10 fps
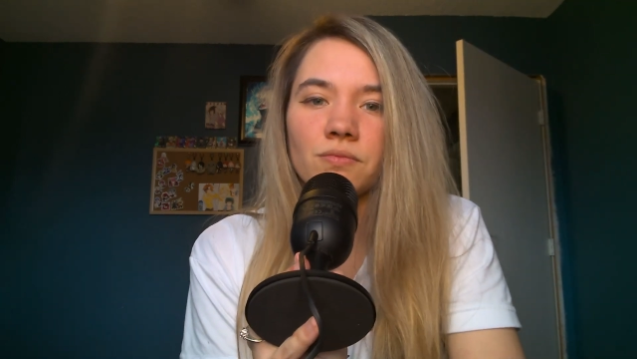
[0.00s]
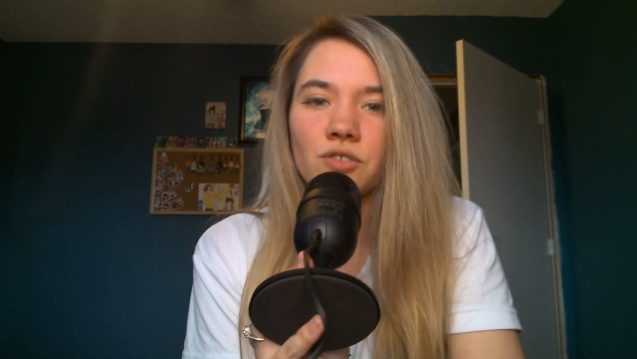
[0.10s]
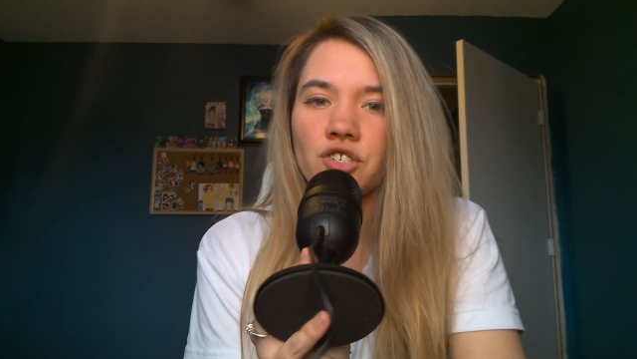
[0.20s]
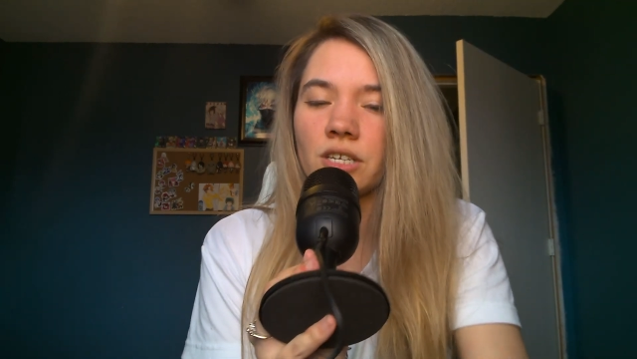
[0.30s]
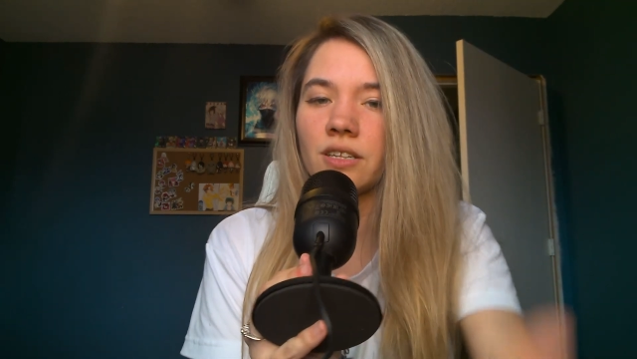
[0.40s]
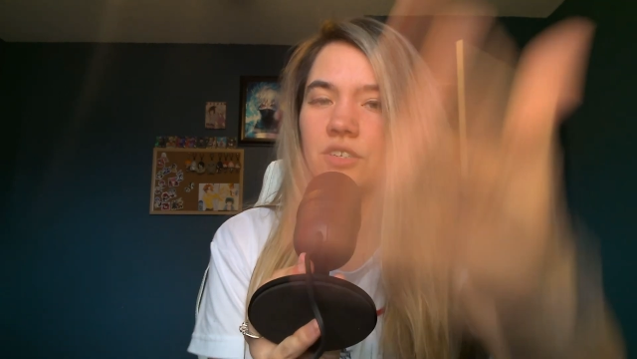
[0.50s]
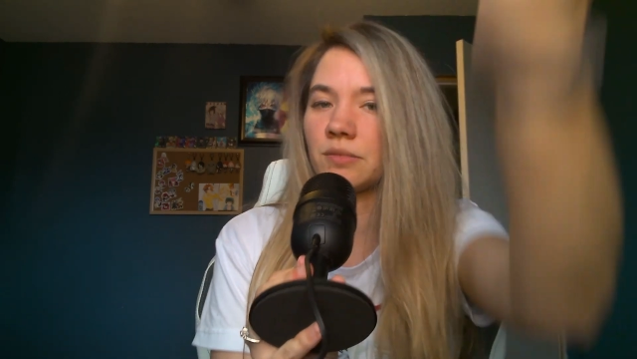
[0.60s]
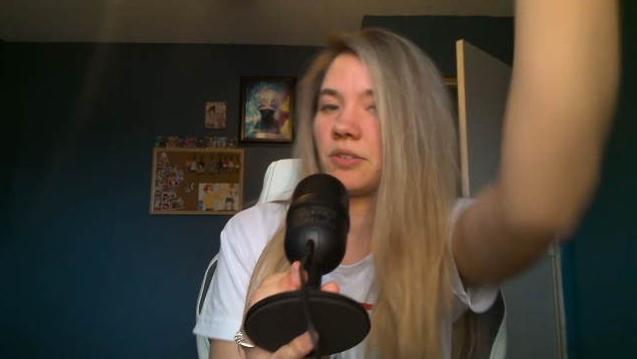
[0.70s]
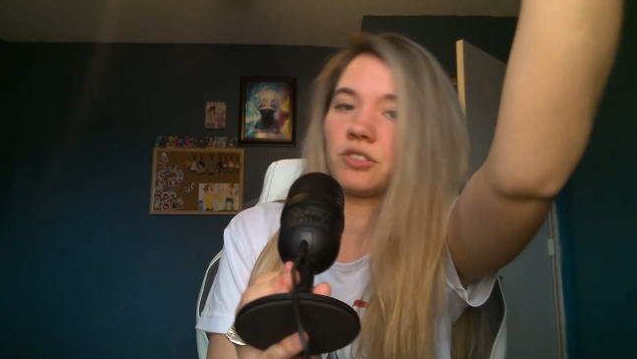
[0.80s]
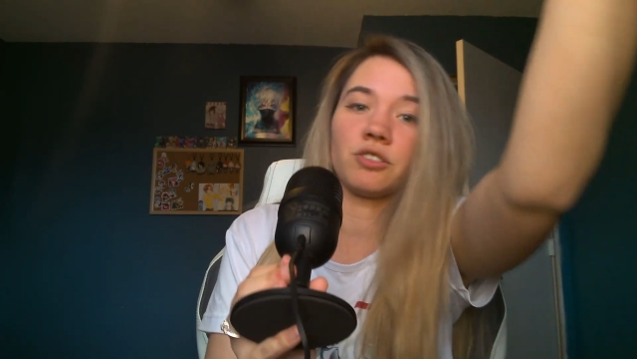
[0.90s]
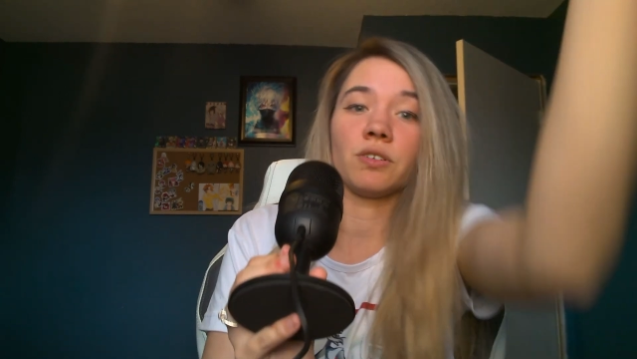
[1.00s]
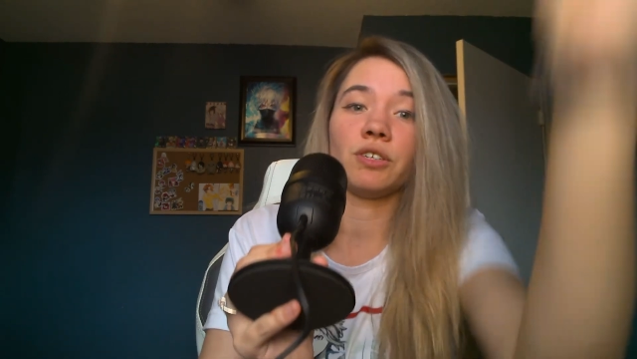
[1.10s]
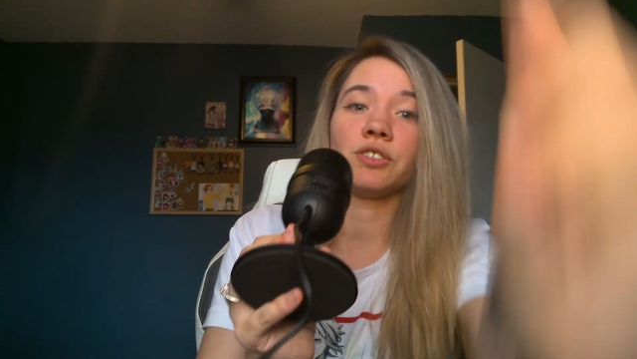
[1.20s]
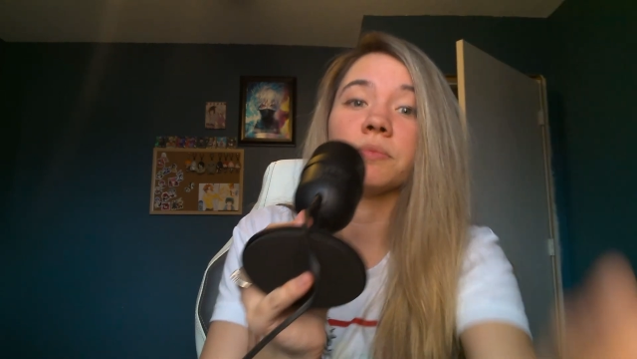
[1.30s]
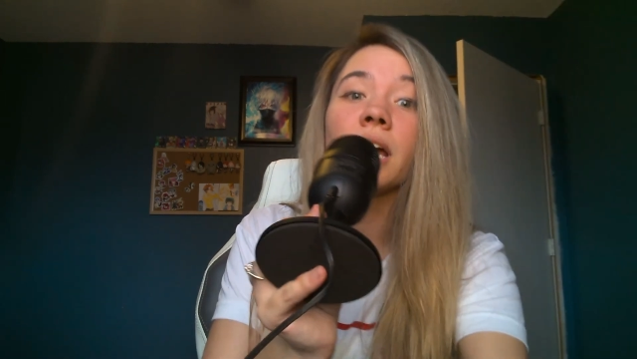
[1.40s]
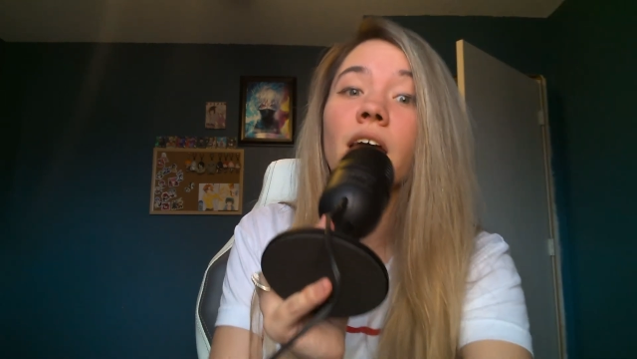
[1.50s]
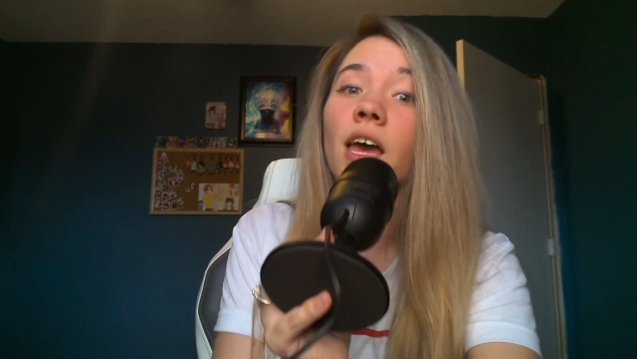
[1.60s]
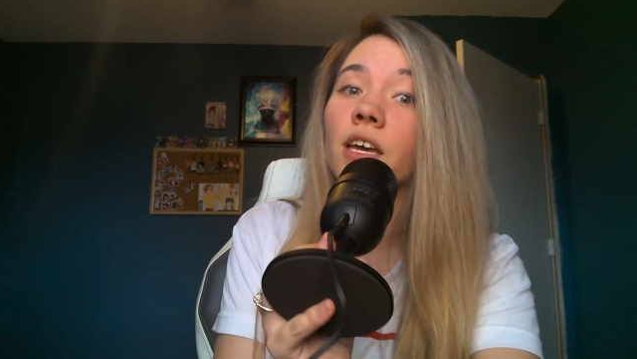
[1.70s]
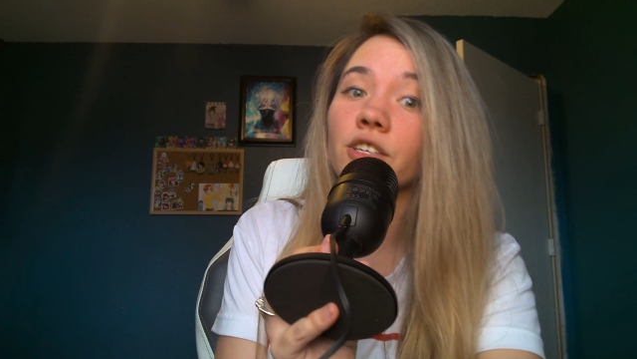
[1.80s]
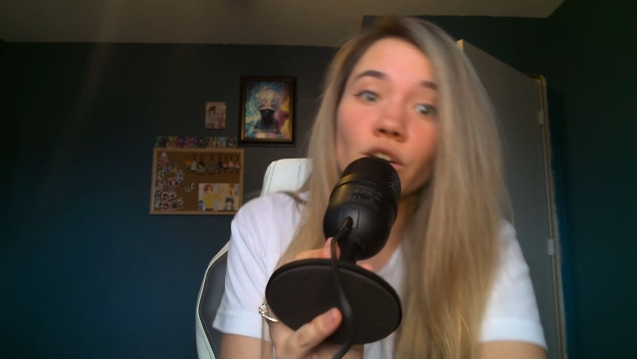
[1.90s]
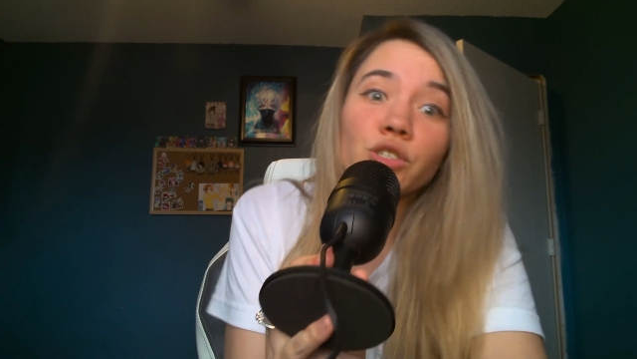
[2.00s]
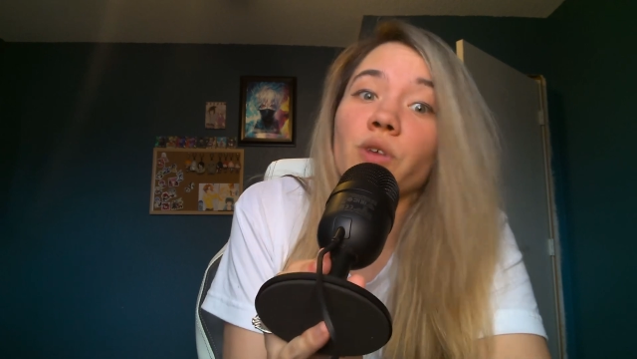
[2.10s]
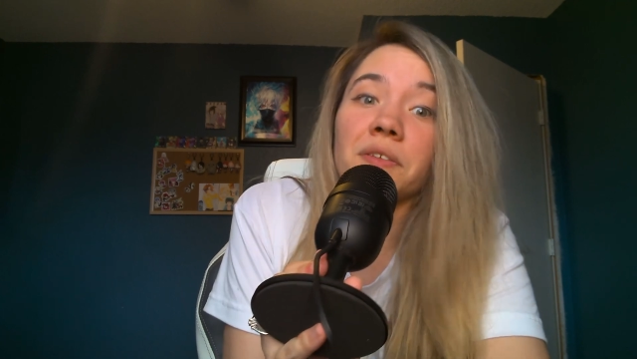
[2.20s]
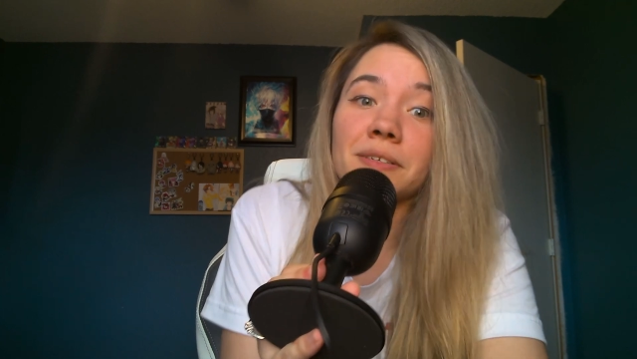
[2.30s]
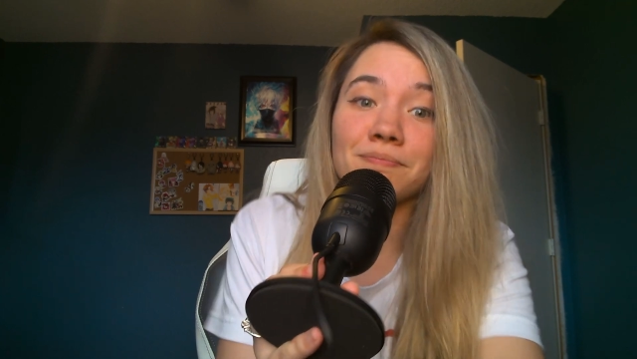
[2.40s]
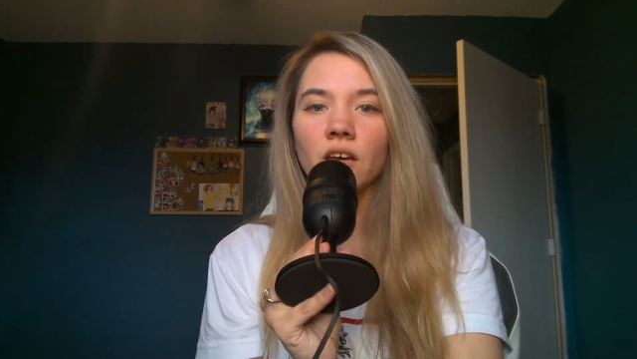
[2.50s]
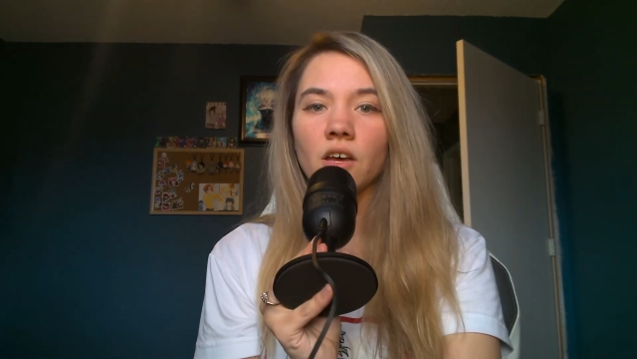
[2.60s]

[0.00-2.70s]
shit that you're supposed to do on YouTube. Go do all of it.